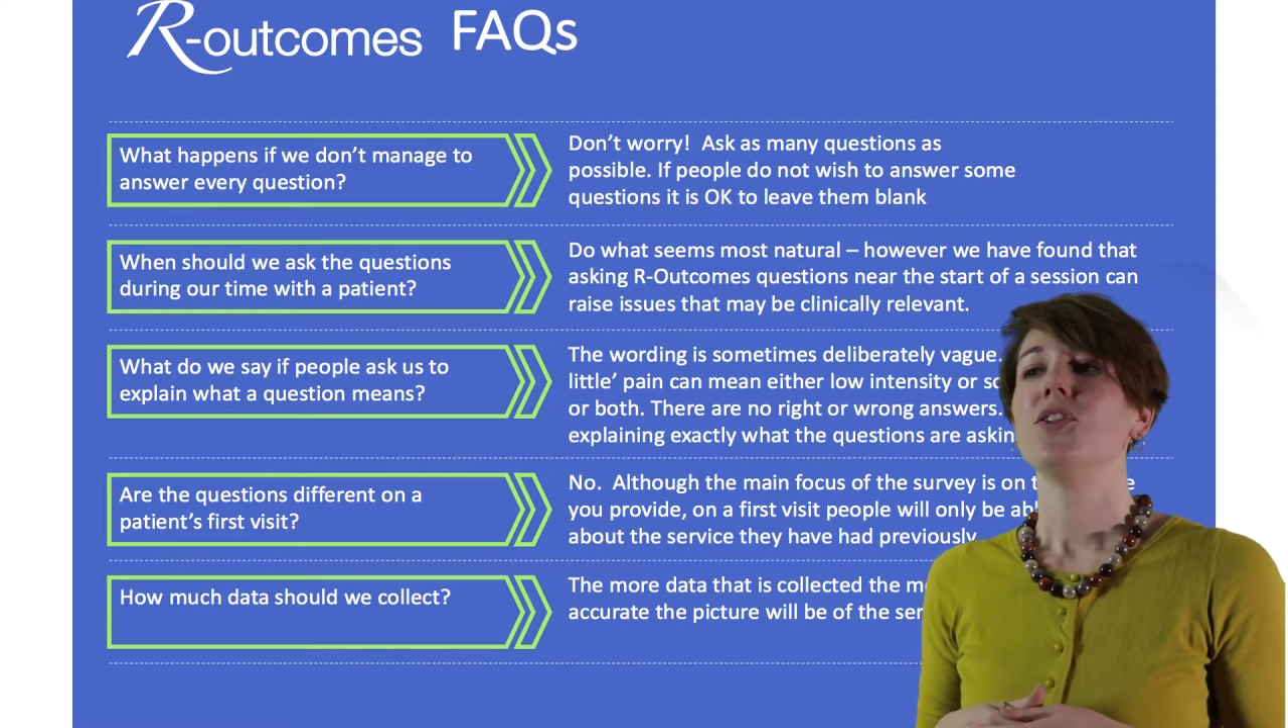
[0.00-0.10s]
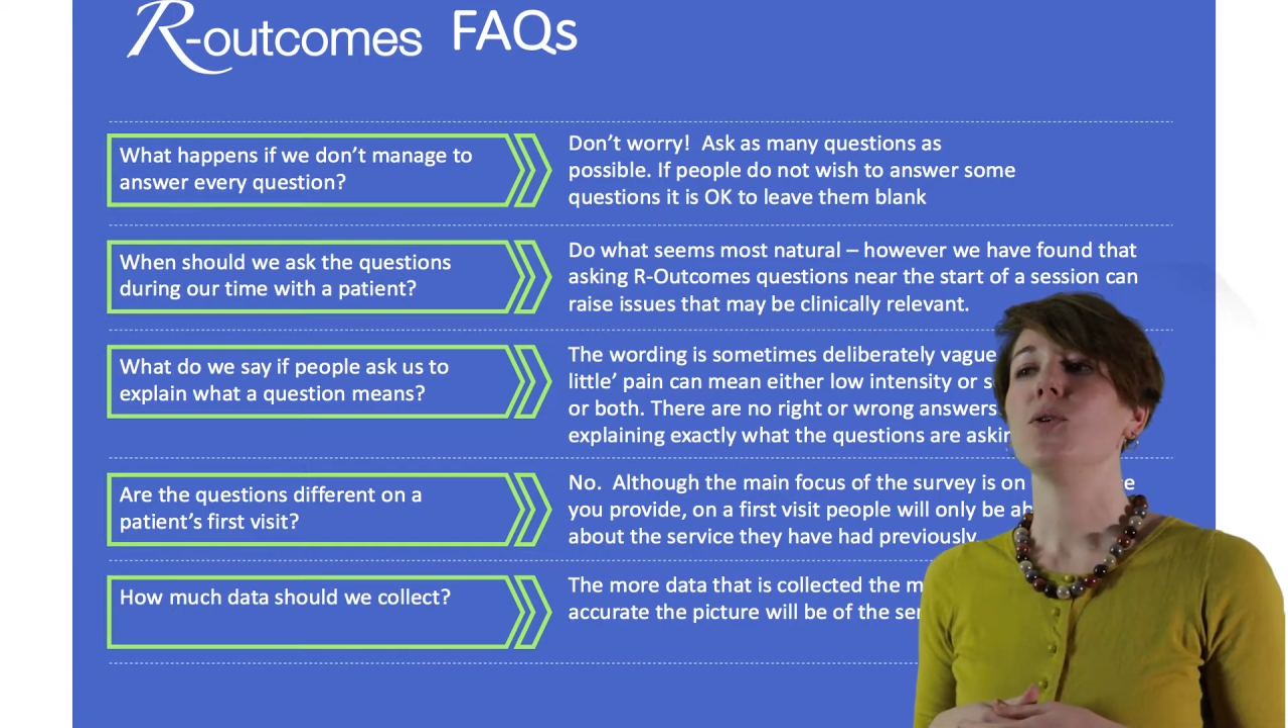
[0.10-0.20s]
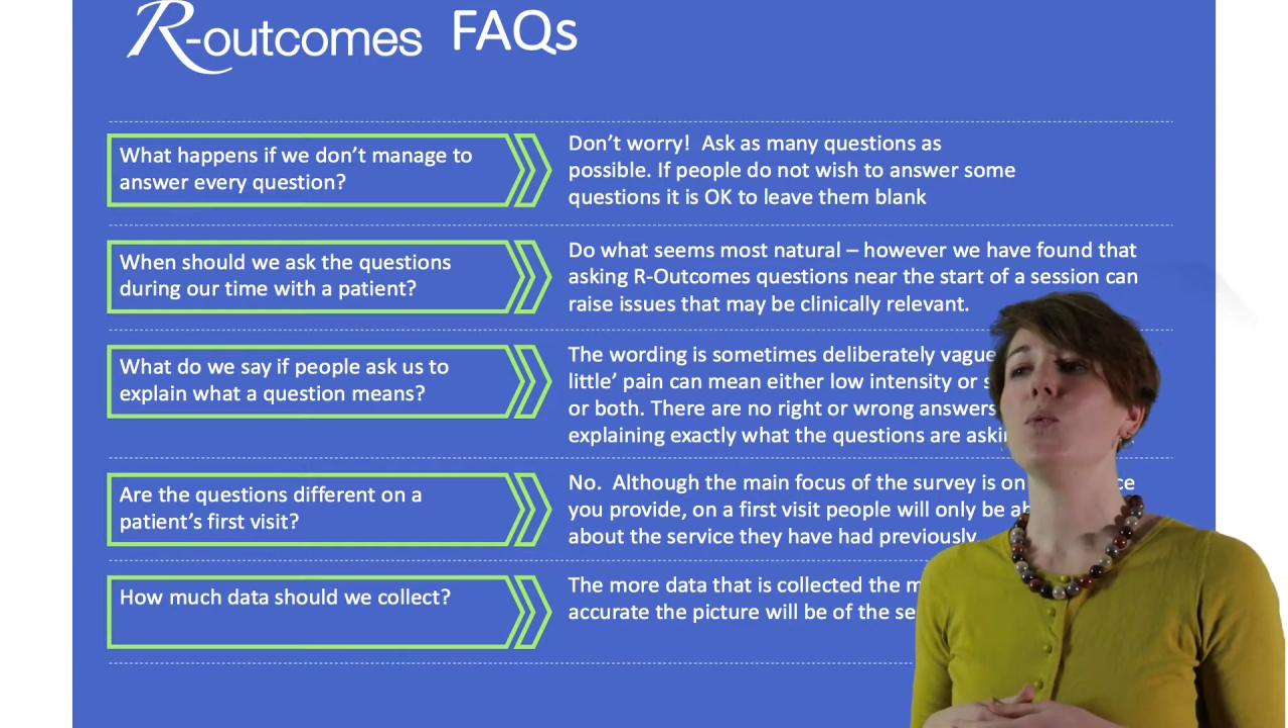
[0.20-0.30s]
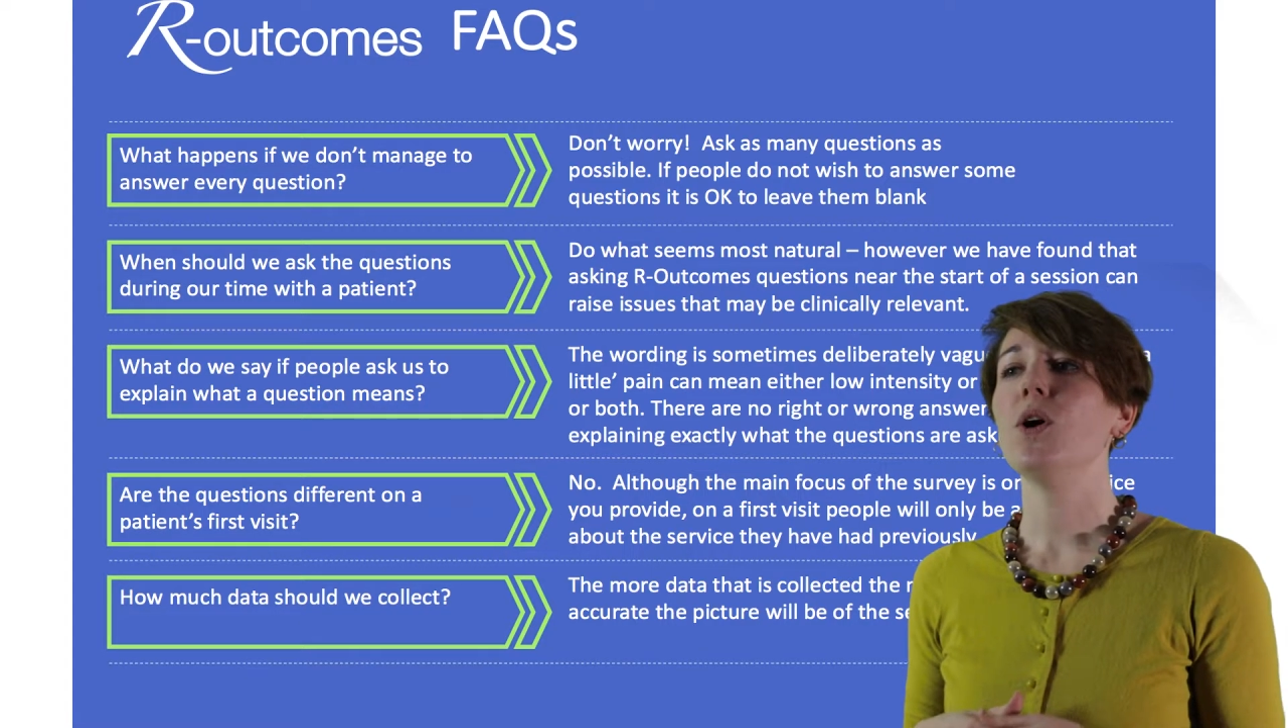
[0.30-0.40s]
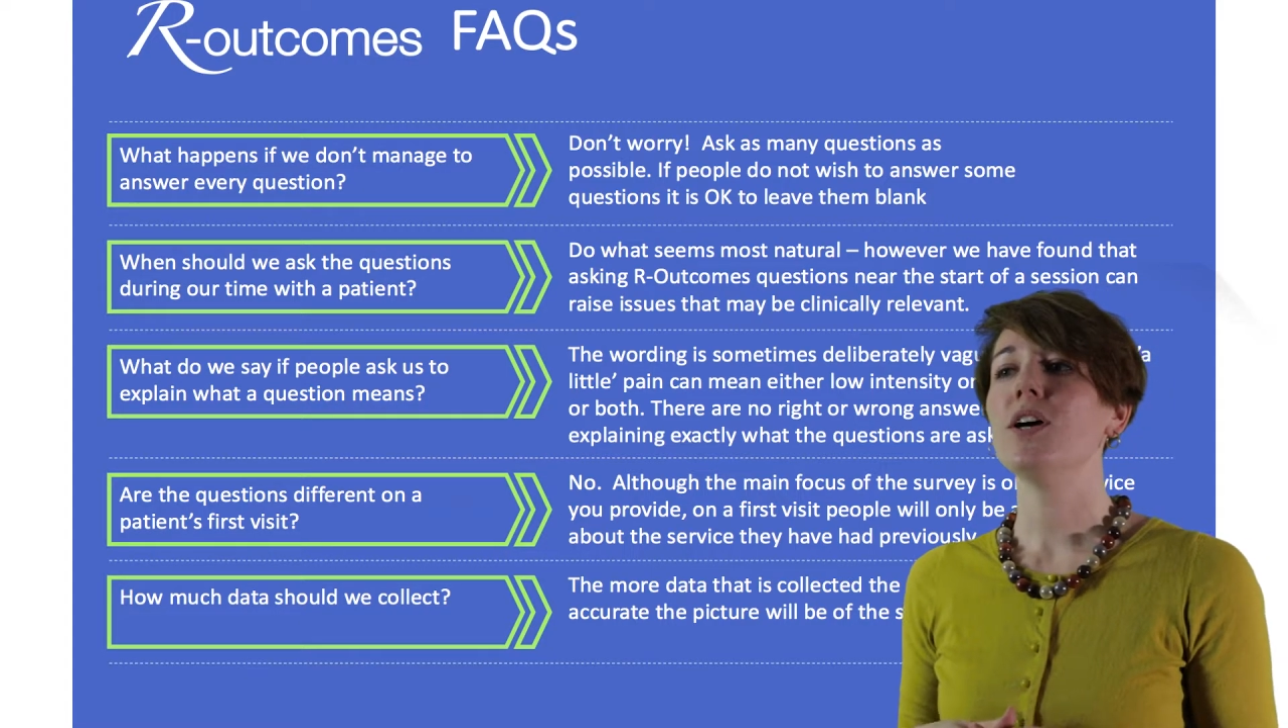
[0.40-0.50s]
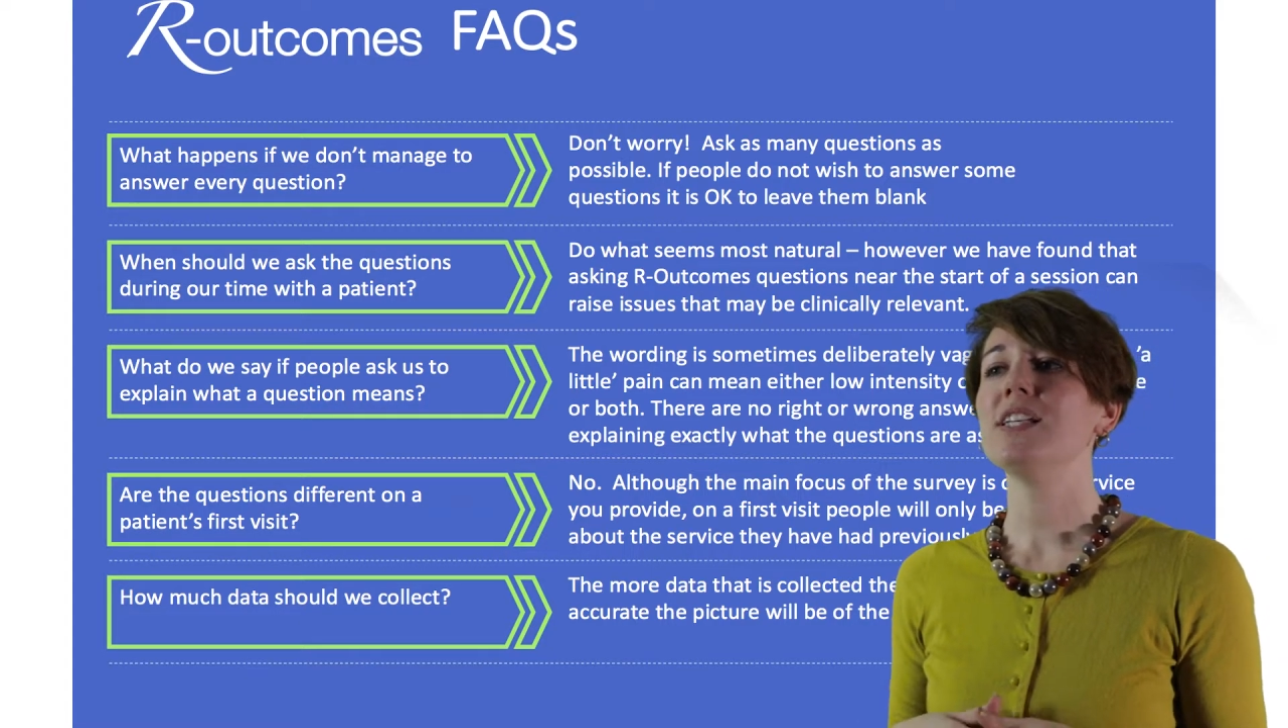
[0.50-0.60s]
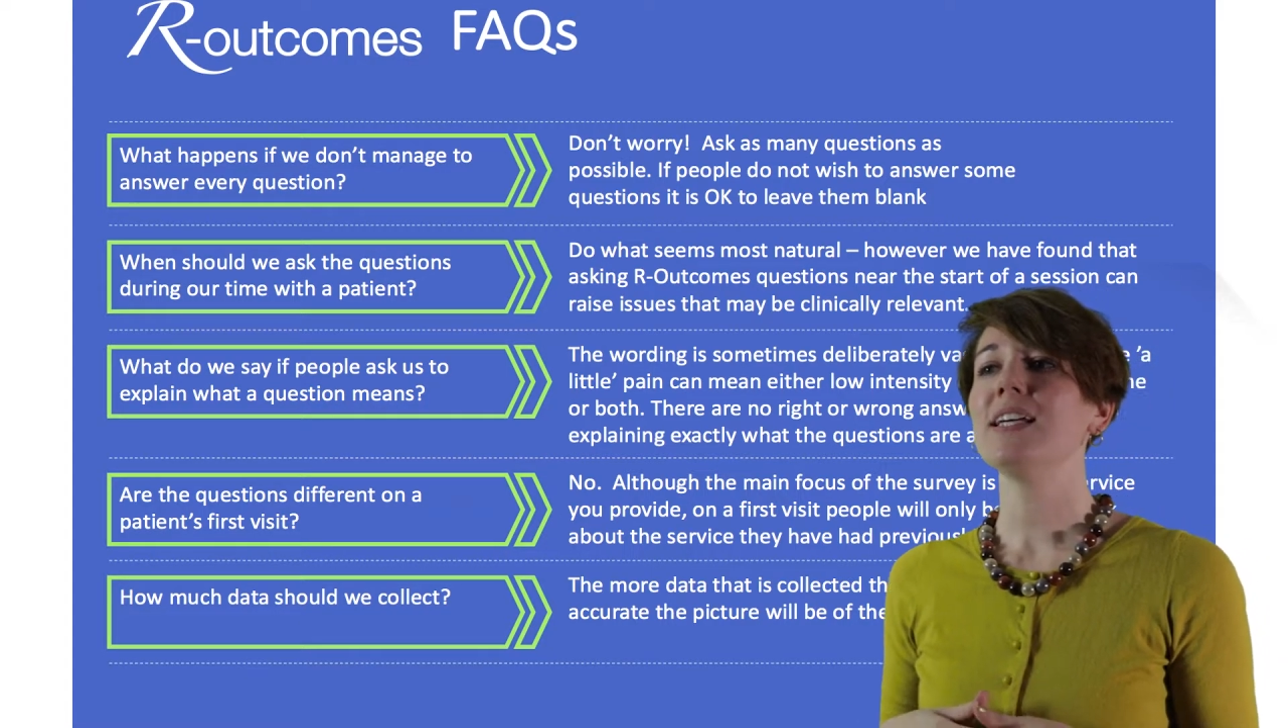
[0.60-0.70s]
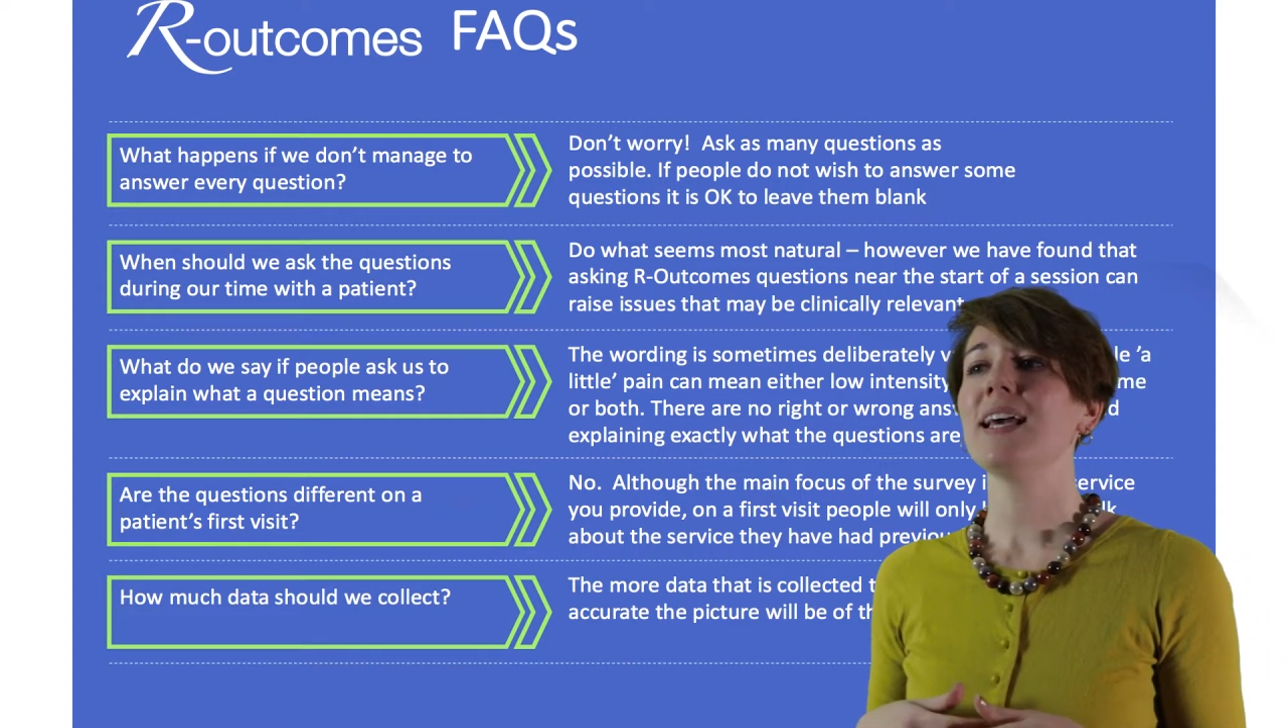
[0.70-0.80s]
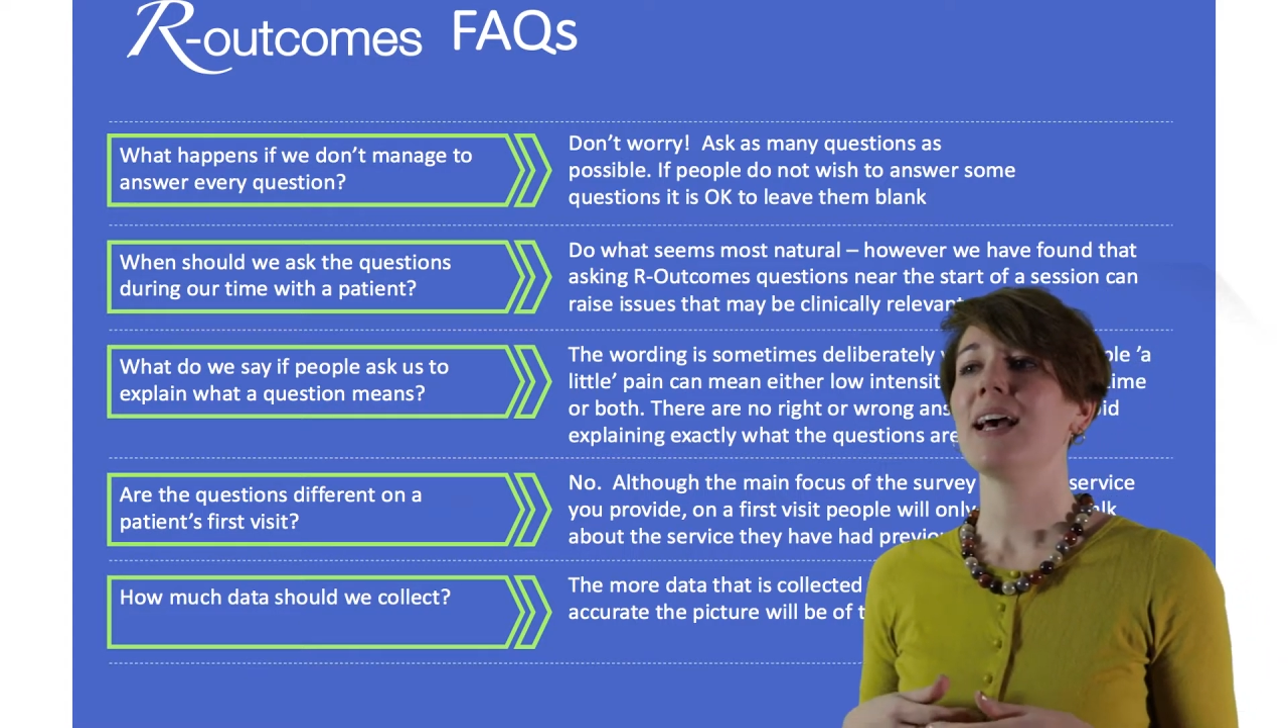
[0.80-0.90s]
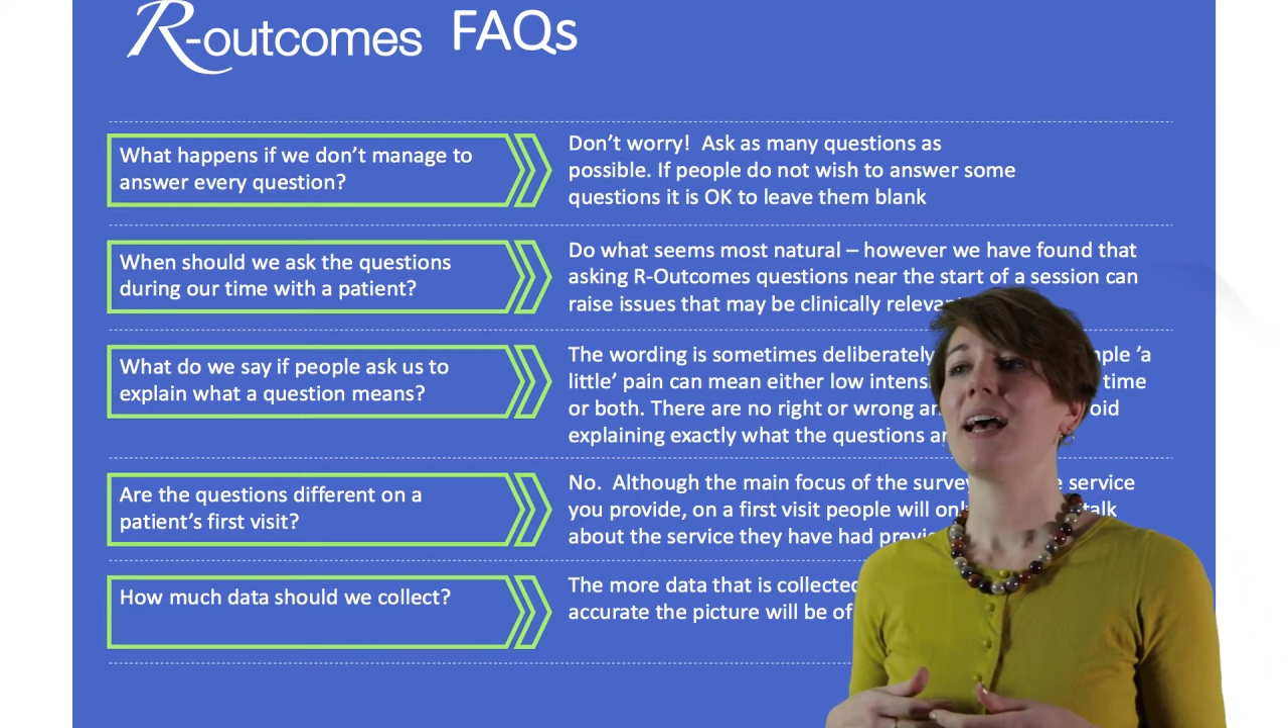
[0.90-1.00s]
The
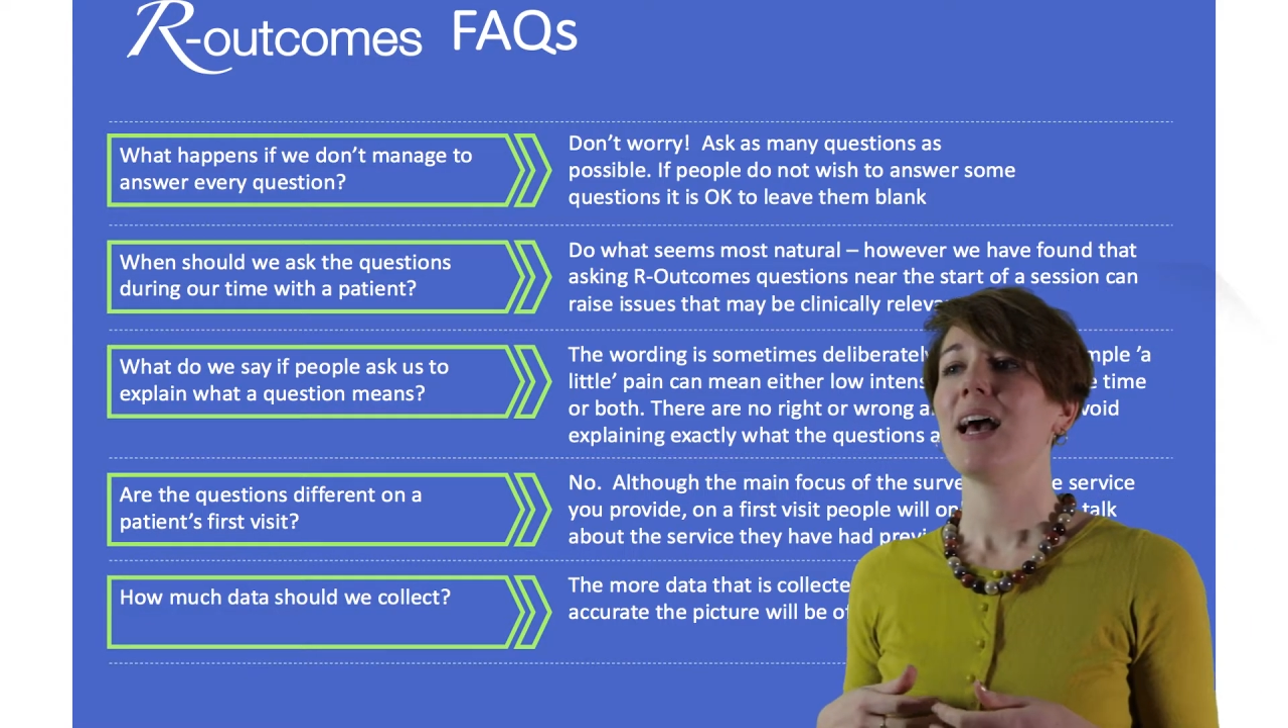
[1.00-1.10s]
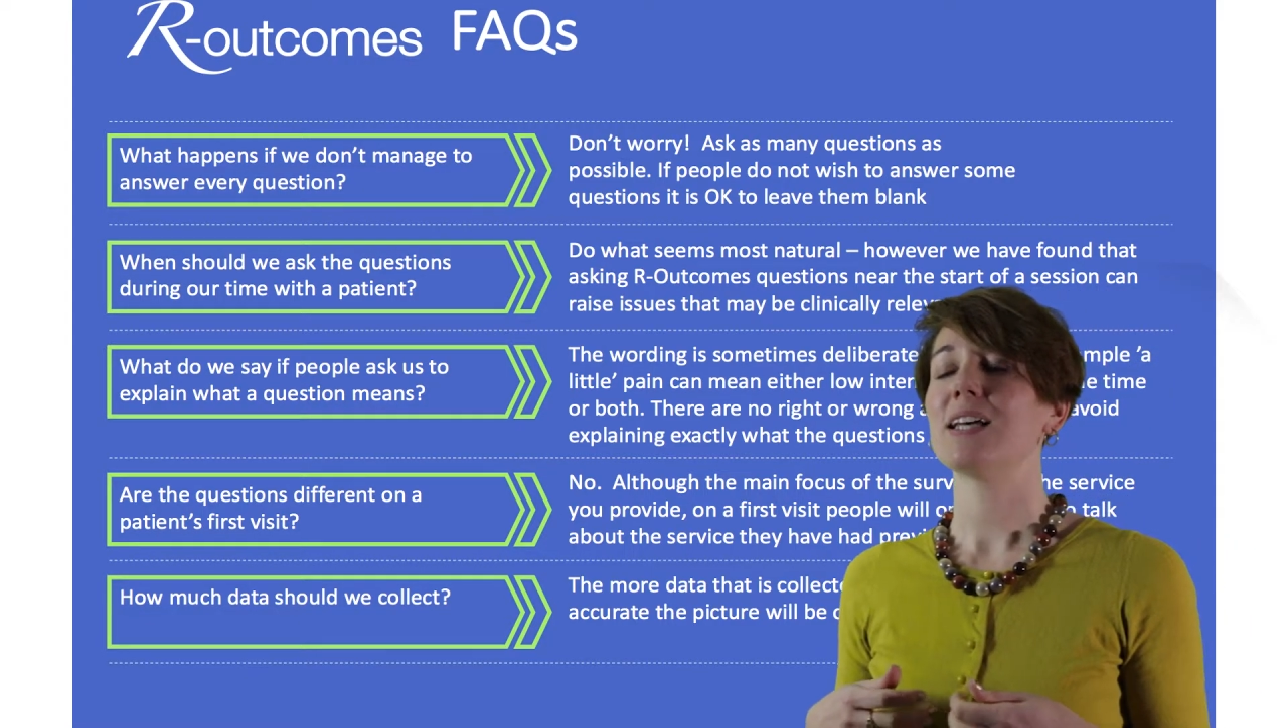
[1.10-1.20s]
wording